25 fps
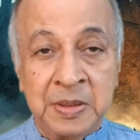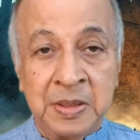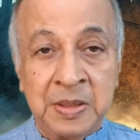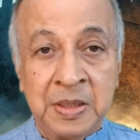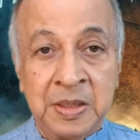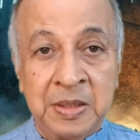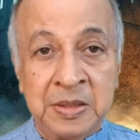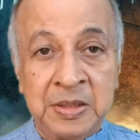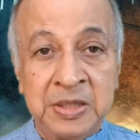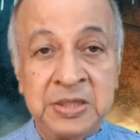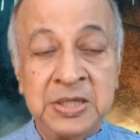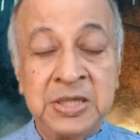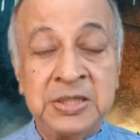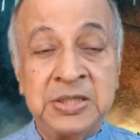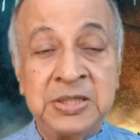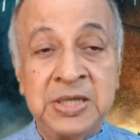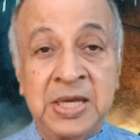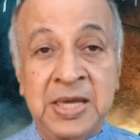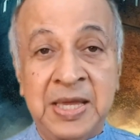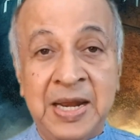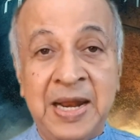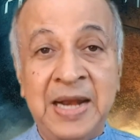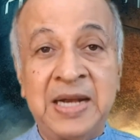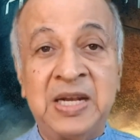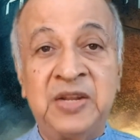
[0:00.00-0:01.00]
This has a
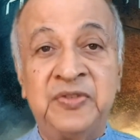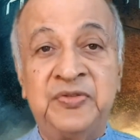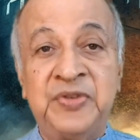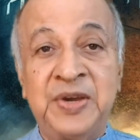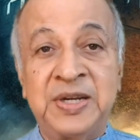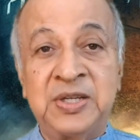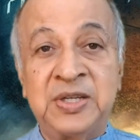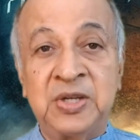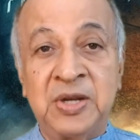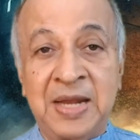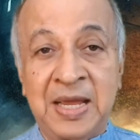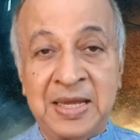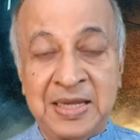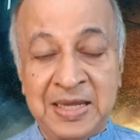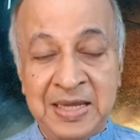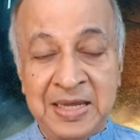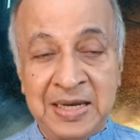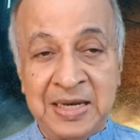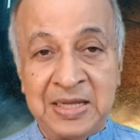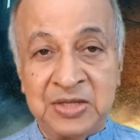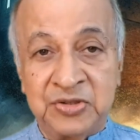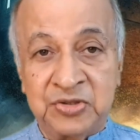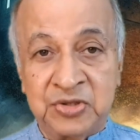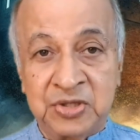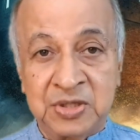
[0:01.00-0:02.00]
great effect on
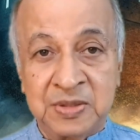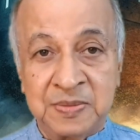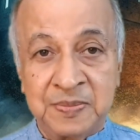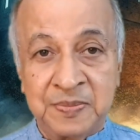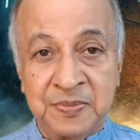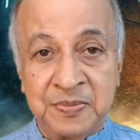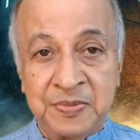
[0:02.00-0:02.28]
Achilles.